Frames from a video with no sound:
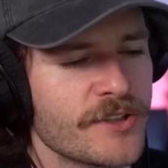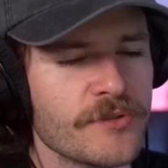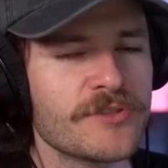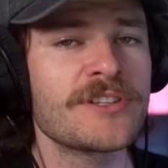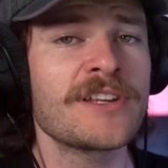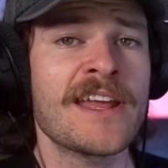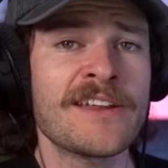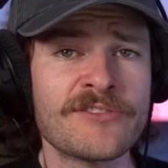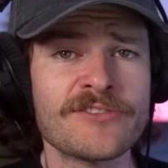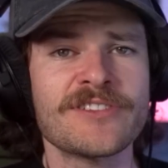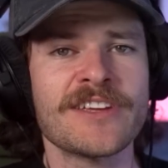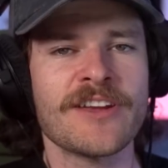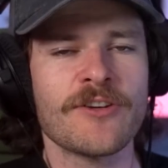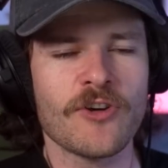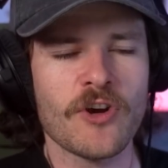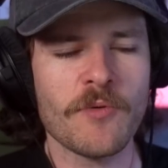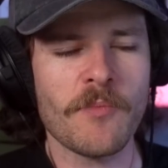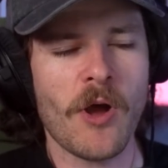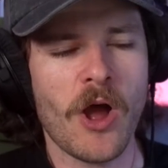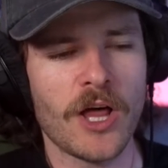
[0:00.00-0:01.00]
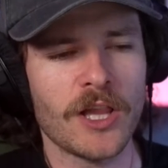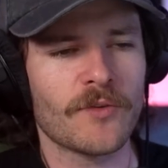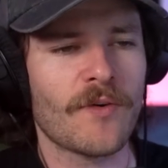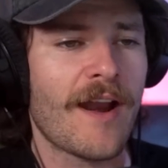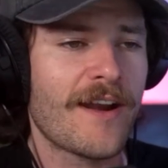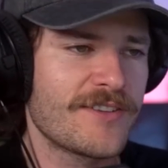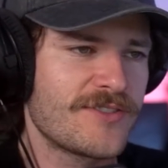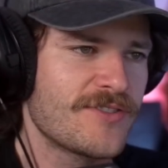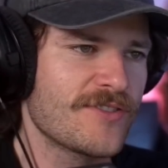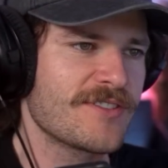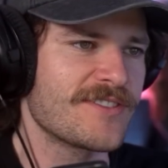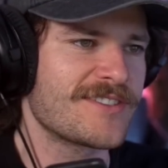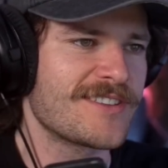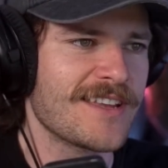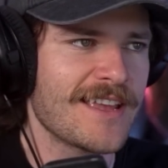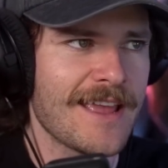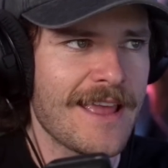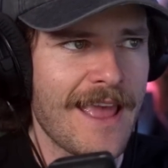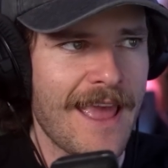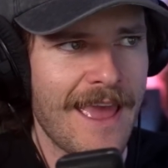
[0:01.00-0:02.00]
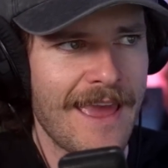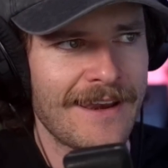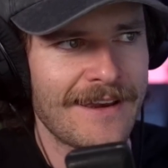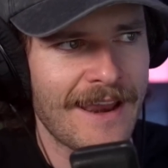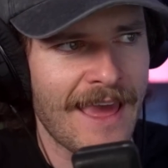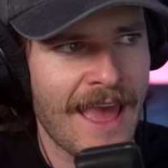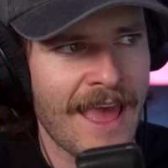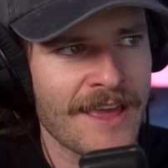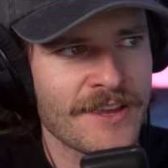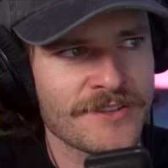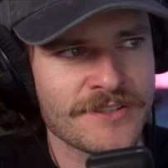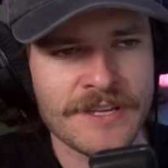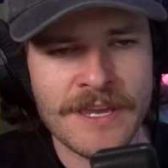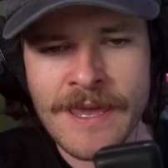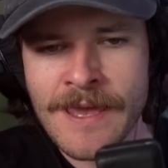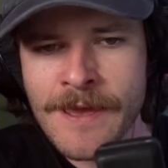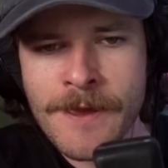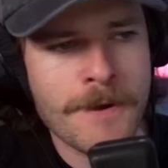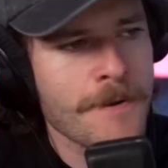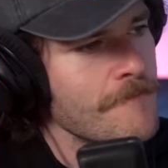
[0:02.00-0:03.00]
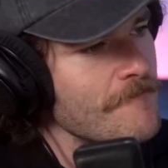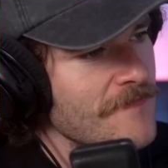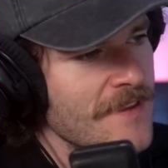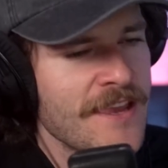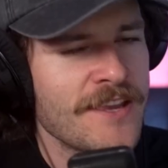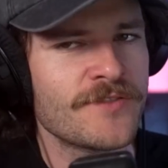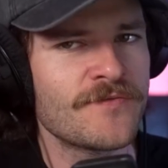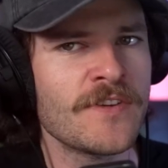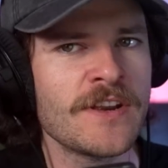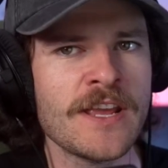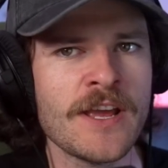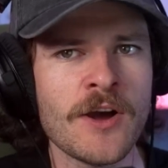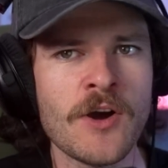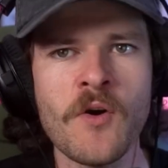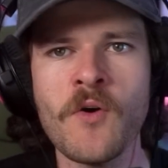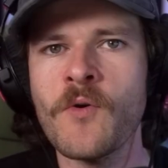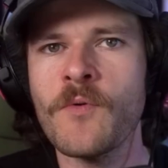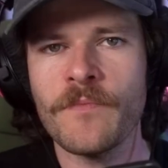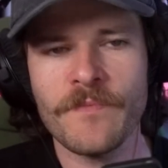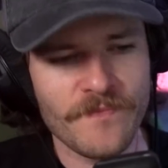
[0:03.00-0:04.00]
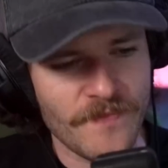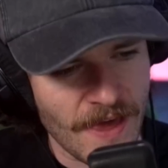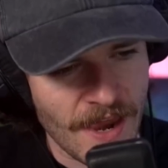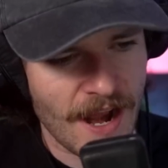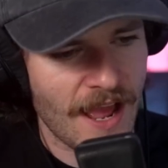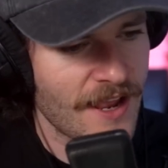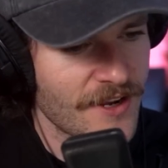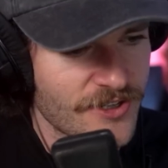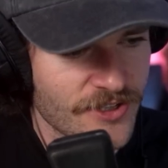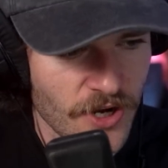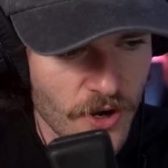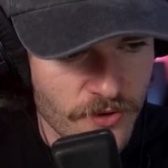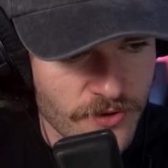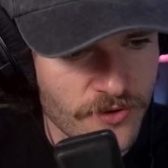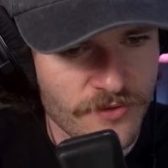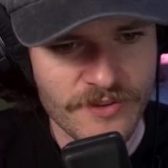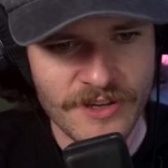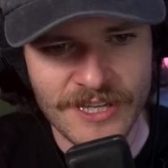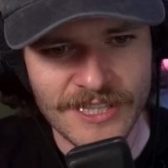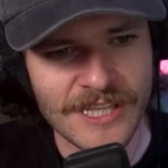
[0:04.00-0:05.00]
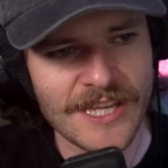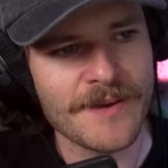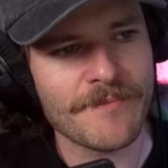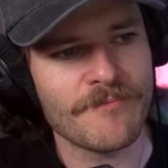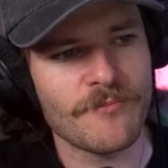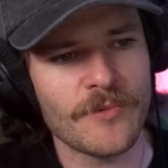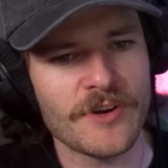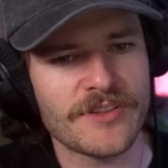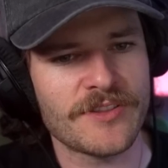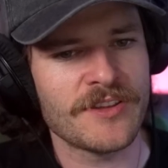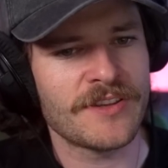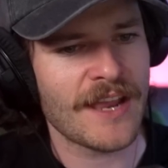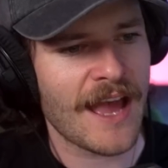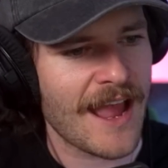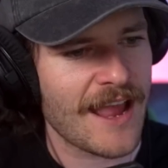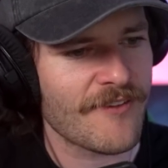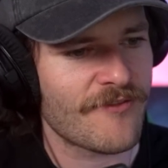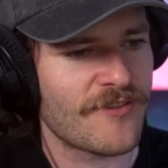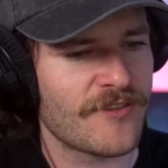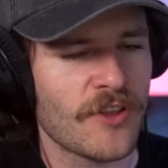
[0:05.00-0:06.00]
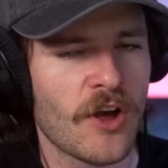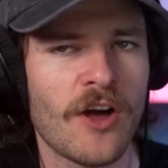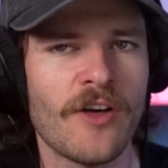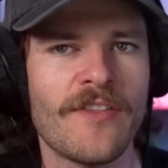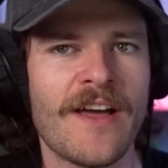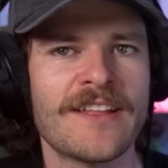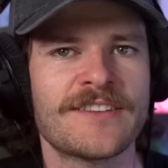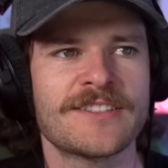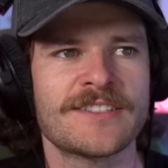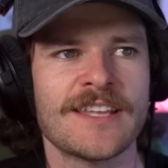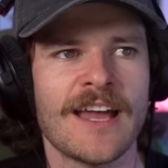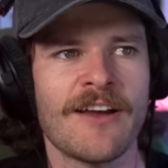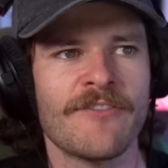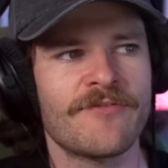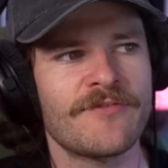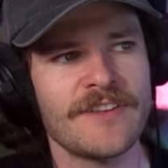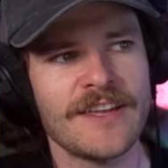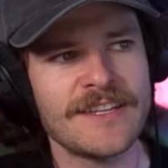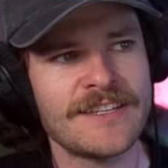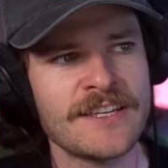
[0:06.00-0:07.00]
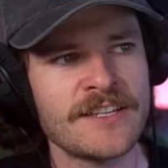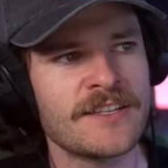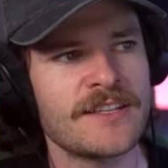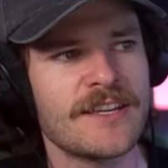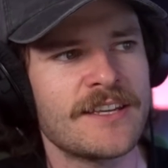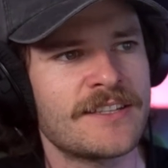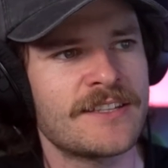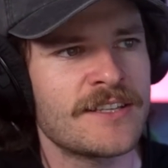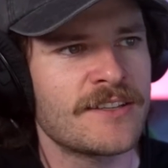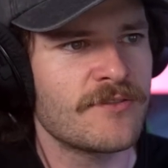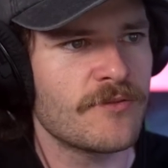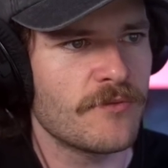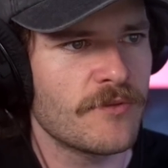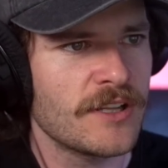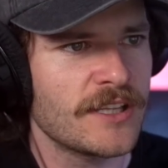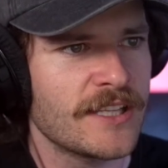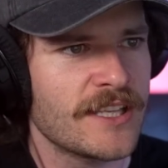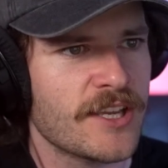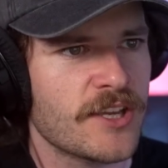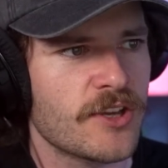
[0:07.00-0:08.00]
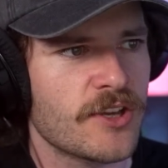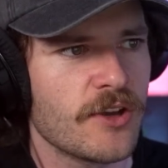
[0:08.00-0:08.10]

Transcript: So it's an interesting group all around, as you can see. And Nas his video that I showed you, the clip with the knife and all that stuff, it didn't it didn't really